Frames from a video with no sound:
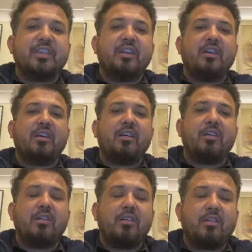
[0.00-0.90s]

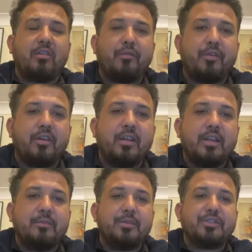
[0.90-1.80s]
art of
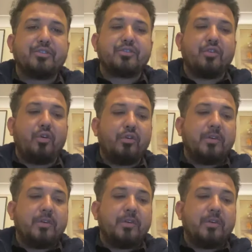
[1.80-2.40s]
business law.